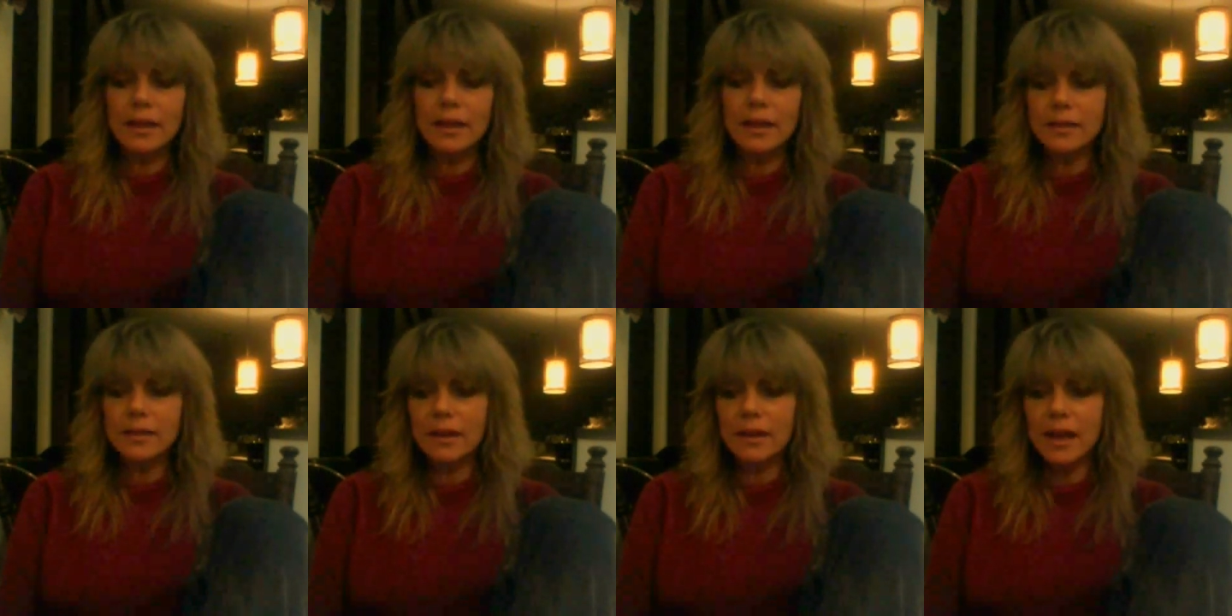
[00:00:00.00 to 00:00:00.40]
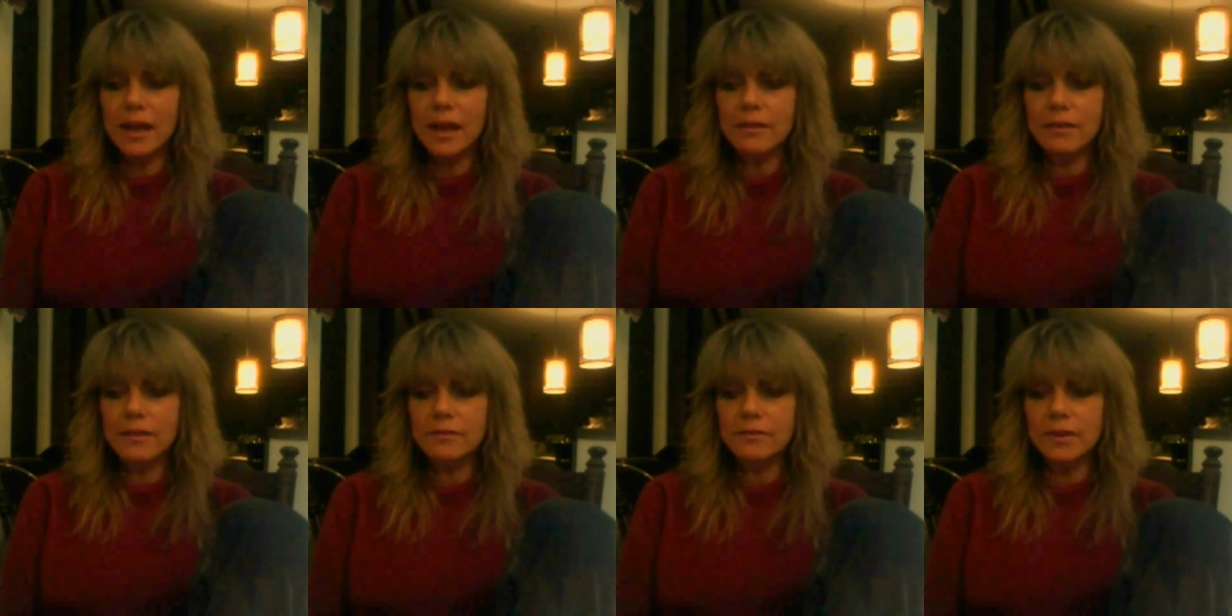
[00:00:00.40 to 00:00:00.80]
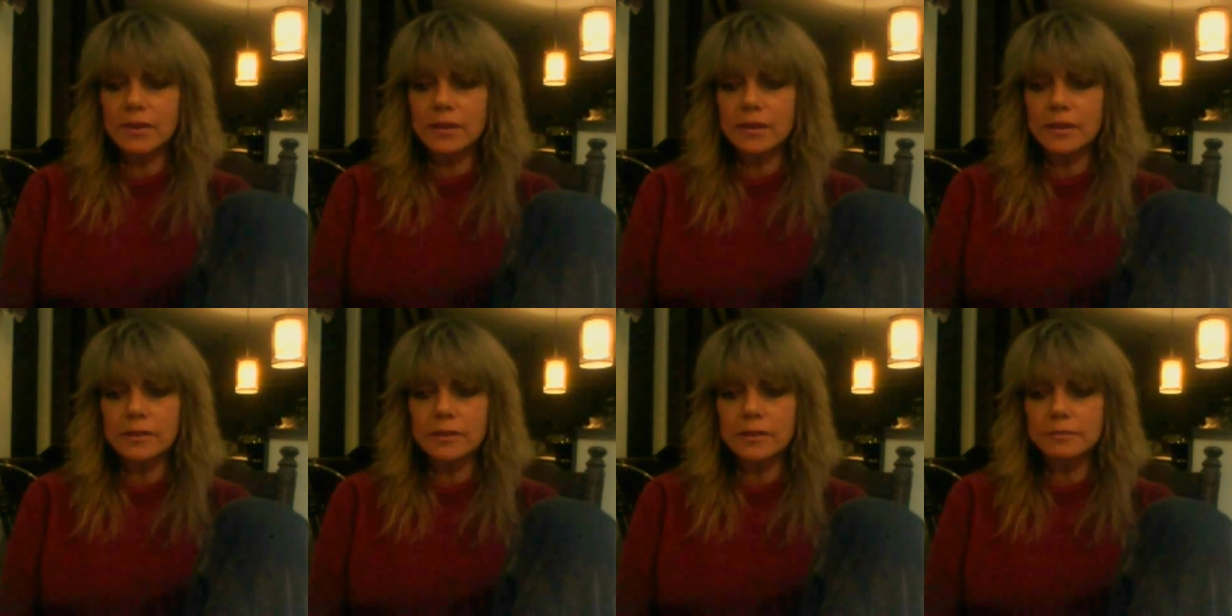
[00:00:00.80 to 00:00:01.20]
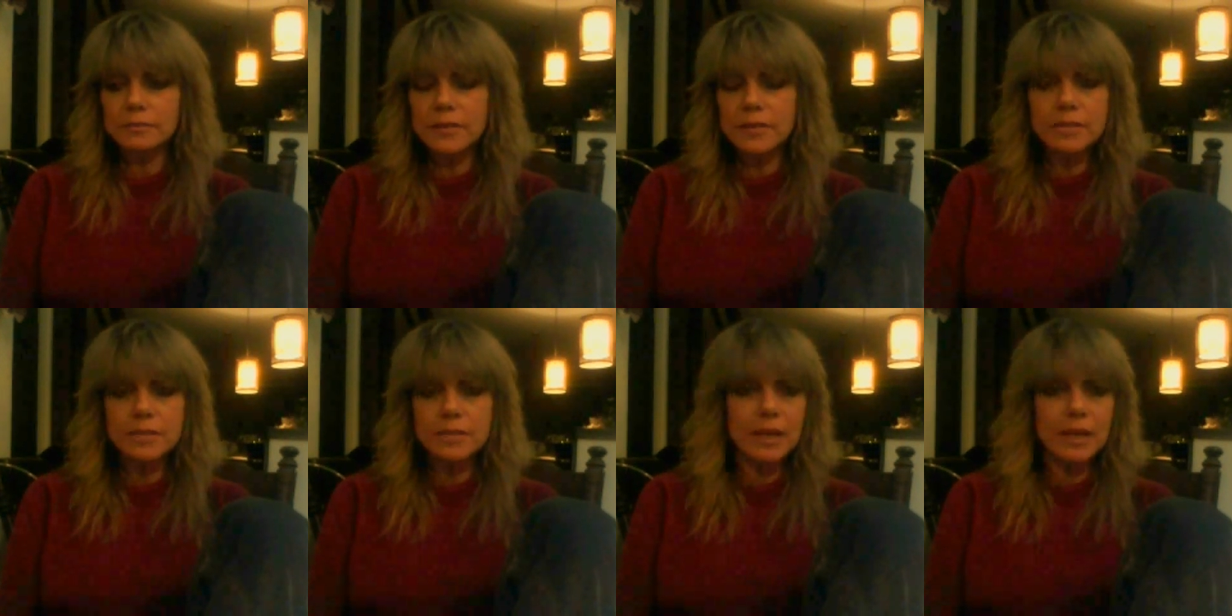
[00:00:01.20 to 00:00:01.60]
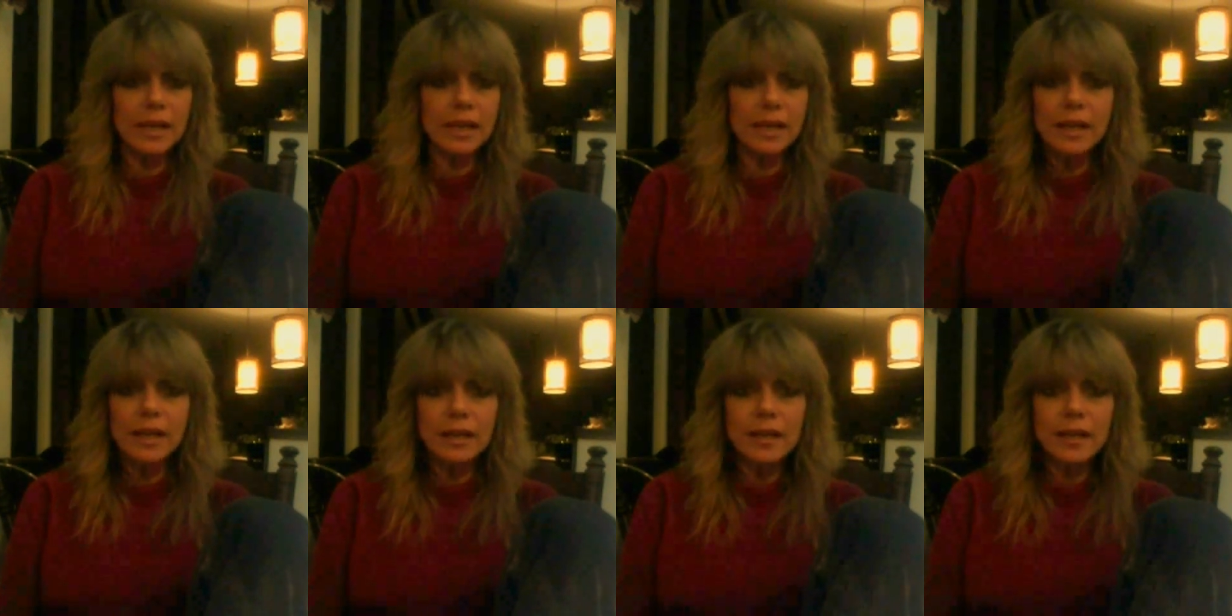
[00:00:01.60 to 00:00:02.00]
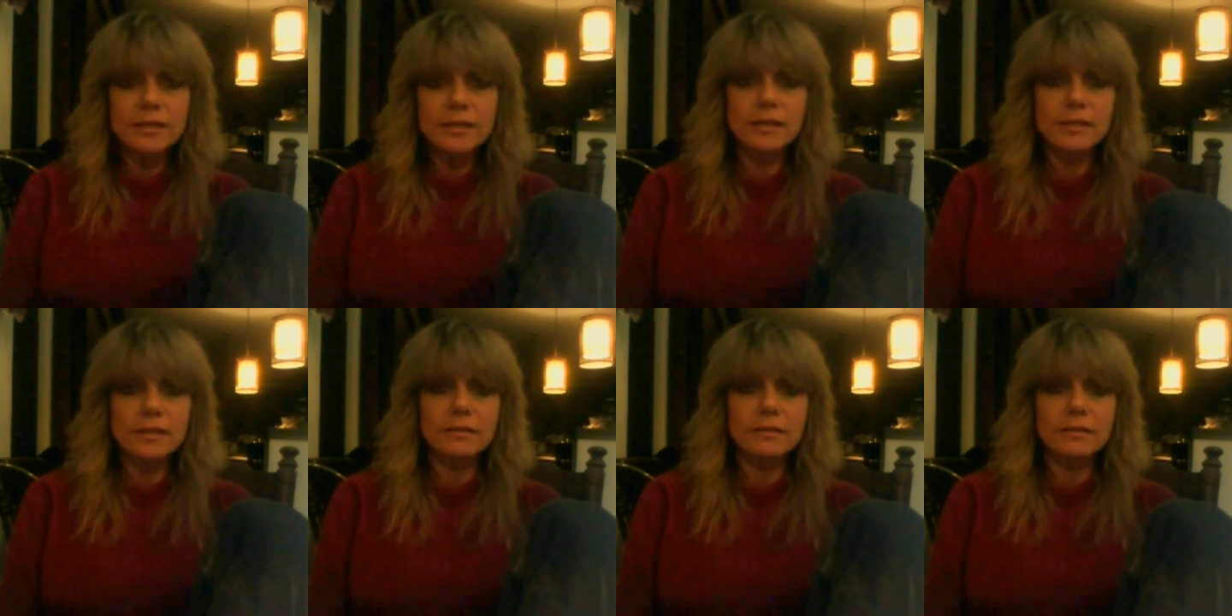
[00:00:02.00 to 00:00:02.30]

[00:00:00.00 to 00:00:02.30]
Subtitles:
and I have this many kids,